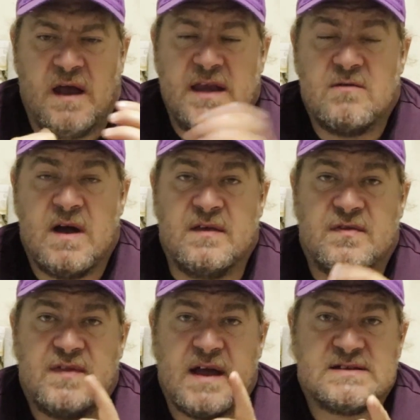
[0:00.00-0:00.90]
Anyway,
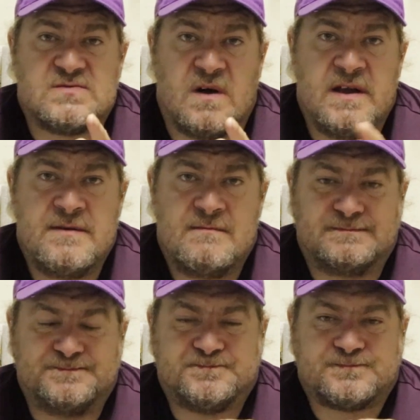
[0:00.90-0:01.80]
thanks Wayne
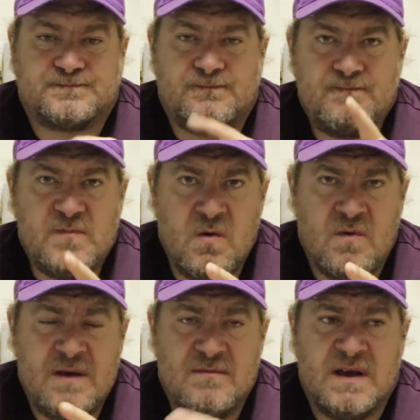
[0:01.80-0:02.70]

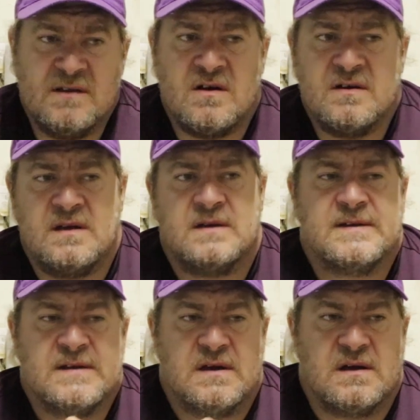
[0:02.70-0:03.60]
Maingard,
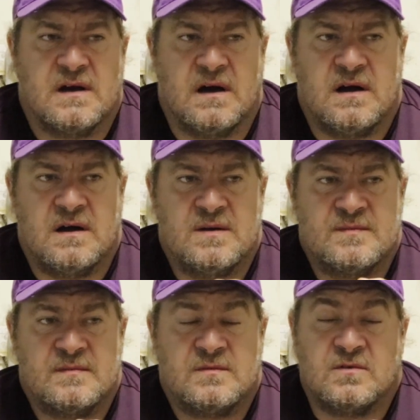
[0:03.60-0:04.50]

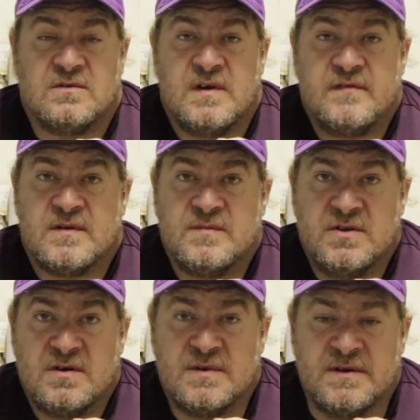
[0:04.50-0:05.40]
all the way from
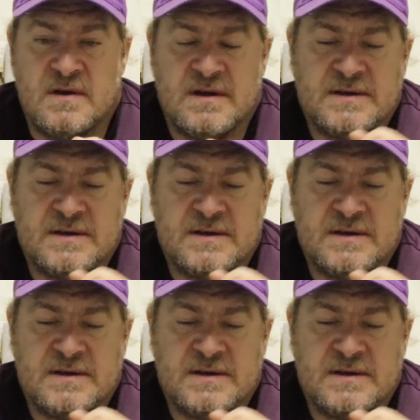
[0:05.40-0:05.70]
Durban.